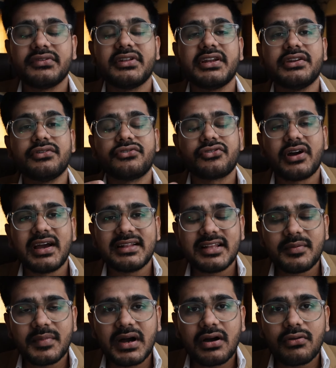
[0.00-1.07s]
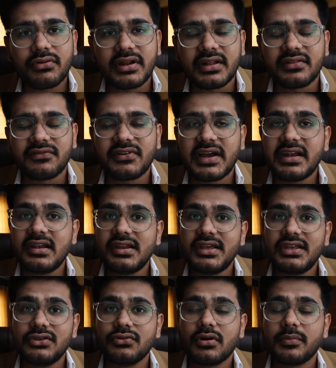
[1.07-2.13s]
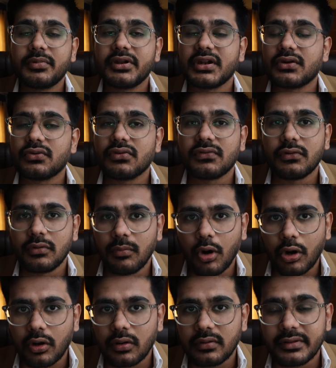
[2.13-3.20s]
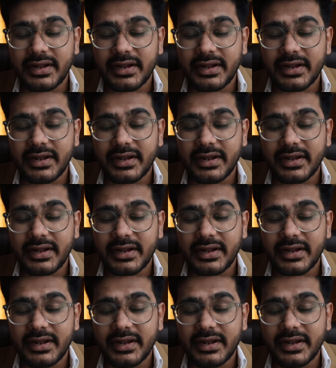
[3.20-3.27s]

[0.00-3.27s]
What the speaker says: then you try them out, and finally you upgrade to a full bottle.